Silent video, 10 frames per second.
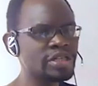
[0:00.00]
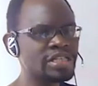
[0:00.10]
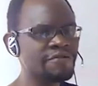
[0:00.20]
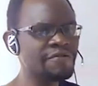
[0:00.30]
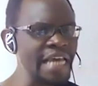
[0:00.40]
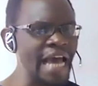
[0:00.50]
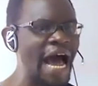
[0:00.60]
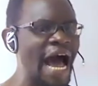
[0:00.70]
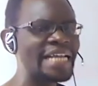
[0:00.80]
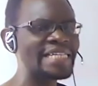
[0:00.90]

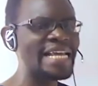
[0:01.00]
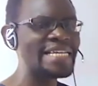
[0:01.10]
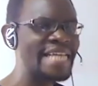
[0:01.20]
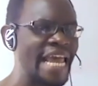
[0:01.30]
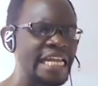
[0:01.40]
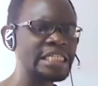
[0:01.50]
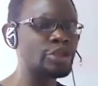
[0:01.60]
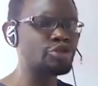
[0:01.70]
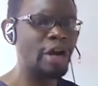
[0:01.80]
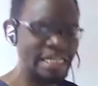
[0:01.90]
severe and sustained
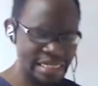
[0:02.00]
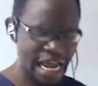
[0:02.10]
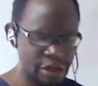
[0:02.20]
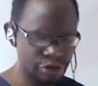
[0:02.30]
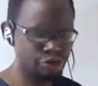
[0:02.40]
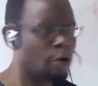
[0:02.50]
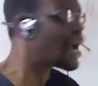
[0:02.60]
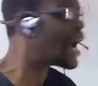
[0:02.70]
stress and trauma